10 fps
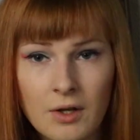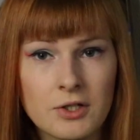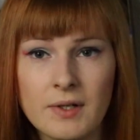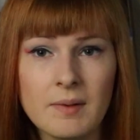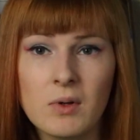
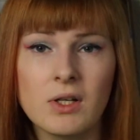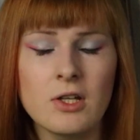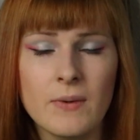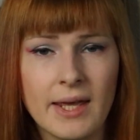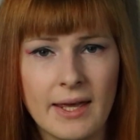So I didn't want to
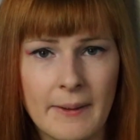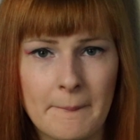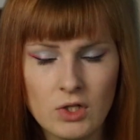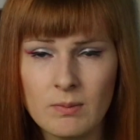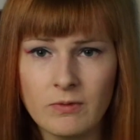do it here.
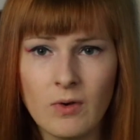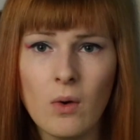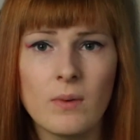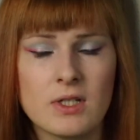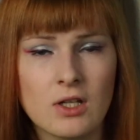Jump
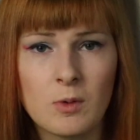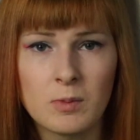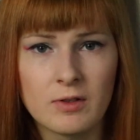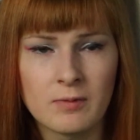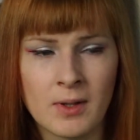forwards a
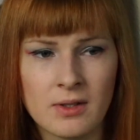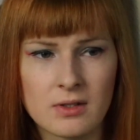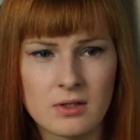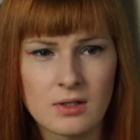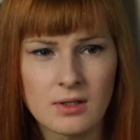couple of
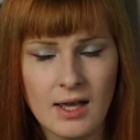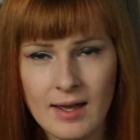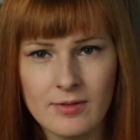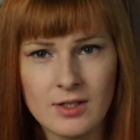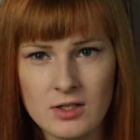months
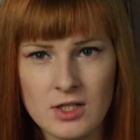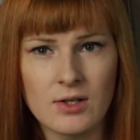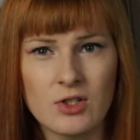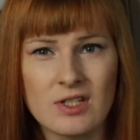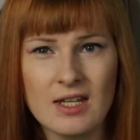after,
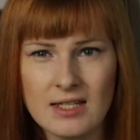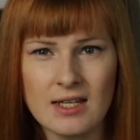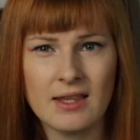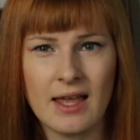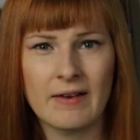just
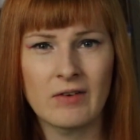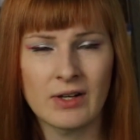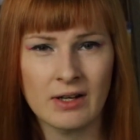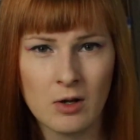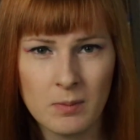sitting there on
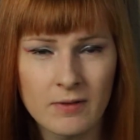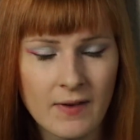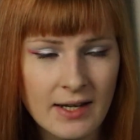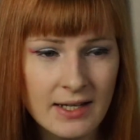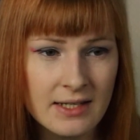a couple of
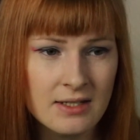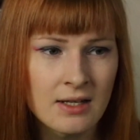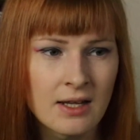ideas,